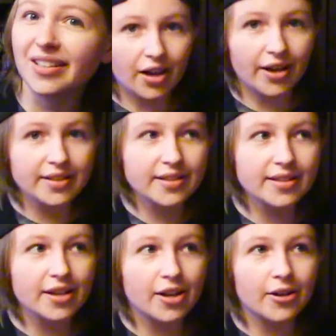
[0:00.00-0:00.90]

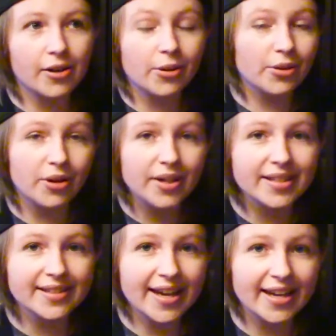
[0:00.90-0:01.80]
Cons, although
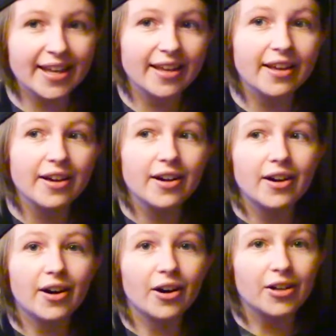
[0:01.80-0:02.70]
exciting,
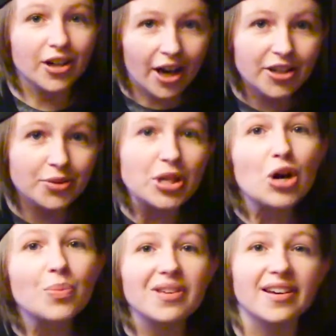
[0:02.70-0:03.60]
are not
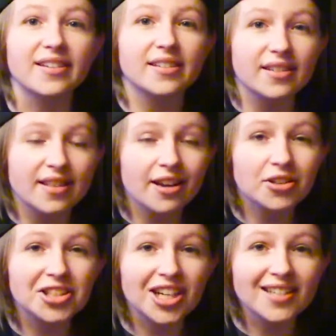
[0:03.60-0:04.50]
utopias. They
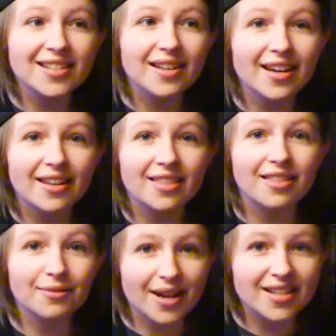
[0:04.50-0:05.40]
are just like
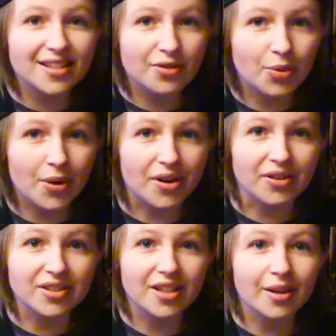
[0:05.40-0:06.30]
the rest of the
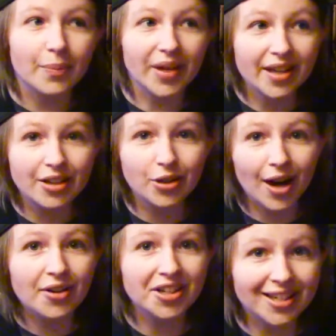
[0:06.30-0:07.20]
world. Big,
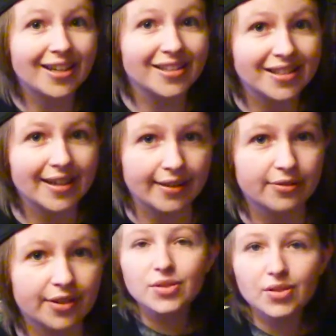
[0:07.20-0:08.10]
crowded, and unsafe.
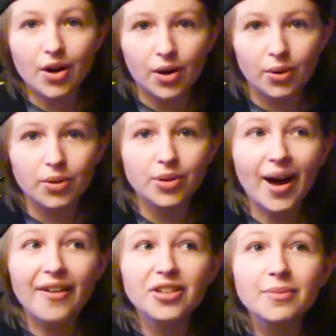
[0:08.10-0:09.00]
So you
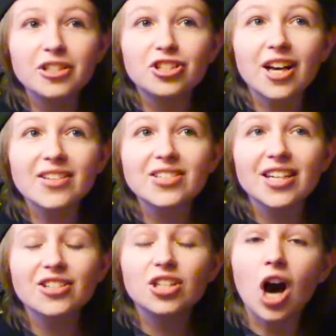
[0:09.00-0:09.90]
have to be just
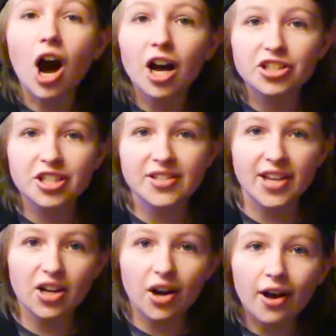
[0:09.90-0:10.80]
as cautious
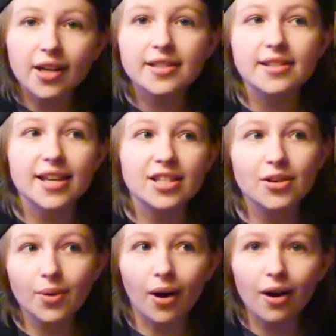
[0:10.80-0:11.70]
at cons as
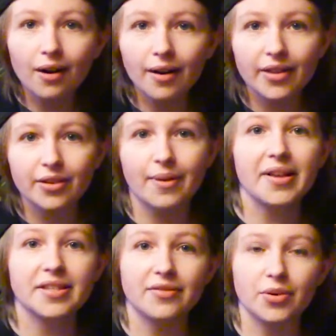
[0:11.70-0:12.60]
you are in the
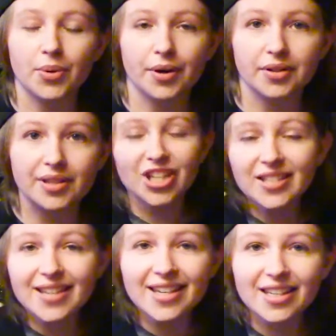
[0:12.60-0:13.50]
rest of the world.
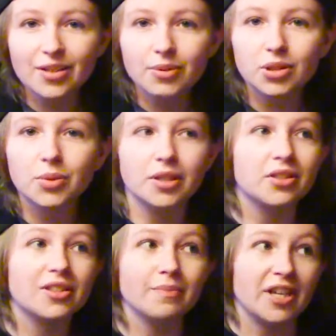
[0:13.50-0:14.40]
Just like in the real
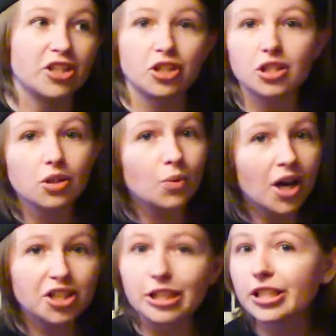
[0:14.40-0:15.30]
world, make sure you're
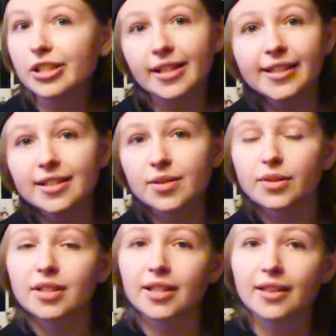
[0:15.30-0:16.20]
washing your hands
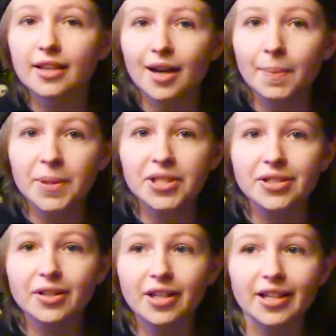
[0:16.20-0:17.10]
when you get the
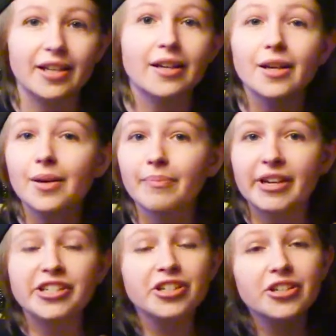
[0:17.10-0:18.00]
opportunity.
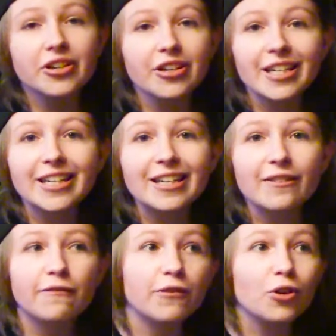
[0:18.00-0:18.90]
Make sure you're
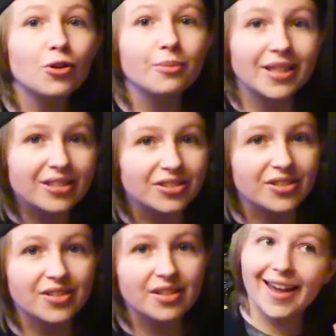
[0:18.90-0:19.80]
eating full
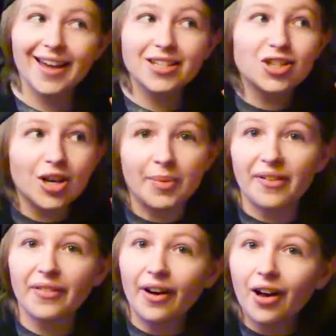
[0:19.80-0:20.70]
meals. And
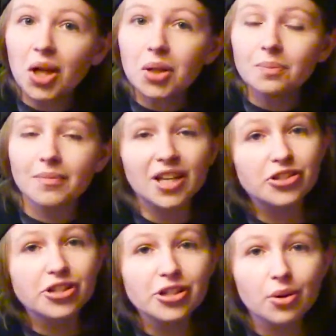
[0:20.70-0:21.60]
above all, make
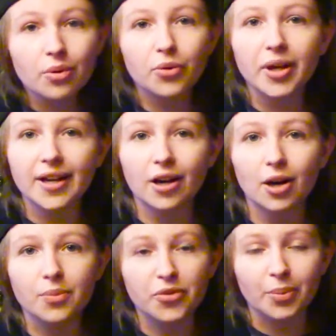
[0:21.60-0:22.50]
sure you're avoiding
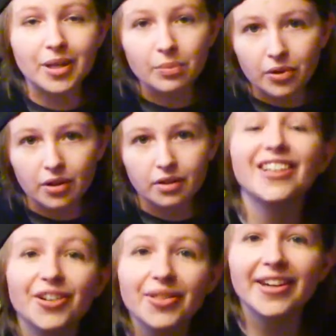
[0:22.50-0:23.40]
harmful people. I
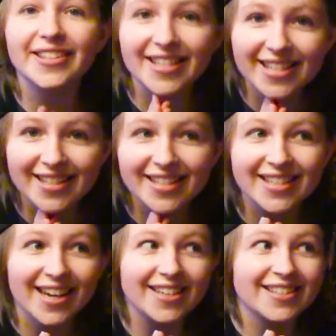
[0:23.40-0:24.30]
know that it's easy
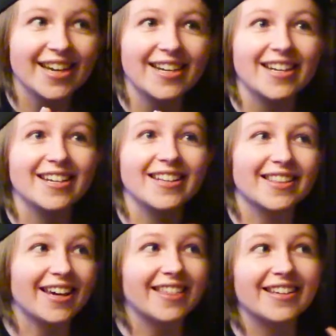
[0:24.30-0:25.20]
to get excited in
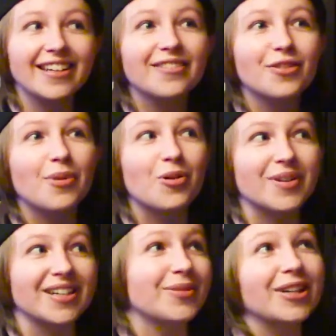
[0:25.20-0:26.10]
like the heat of the
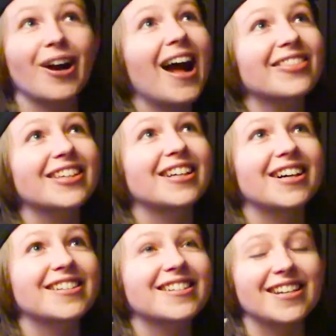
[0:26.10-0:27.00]
moment when you're at the
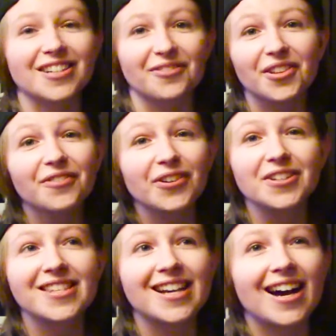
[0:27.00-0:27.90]
con center for the
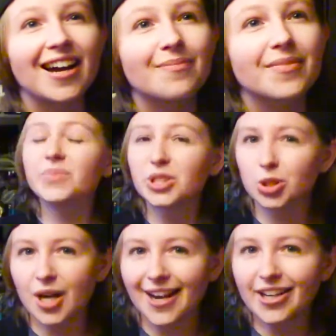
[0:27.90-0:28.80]
first time, but
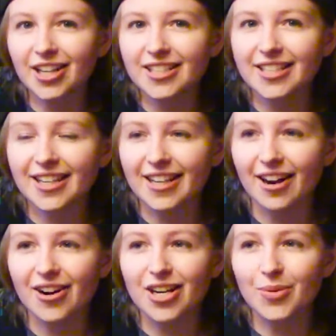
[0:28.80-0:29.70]
try not to get
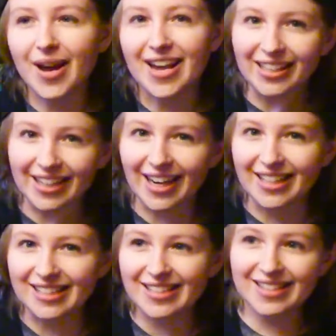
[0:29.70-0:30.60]
carried away and
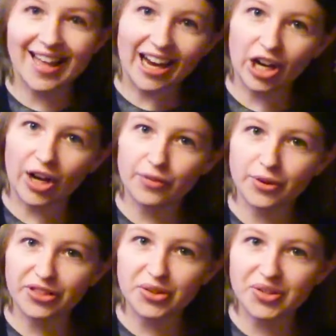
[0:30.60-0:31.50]
kind of slack off
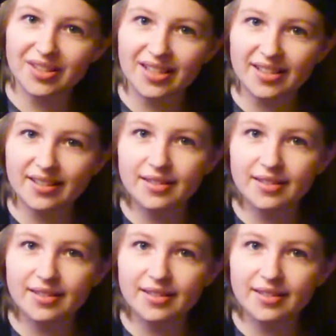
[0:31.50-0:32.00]
with those things.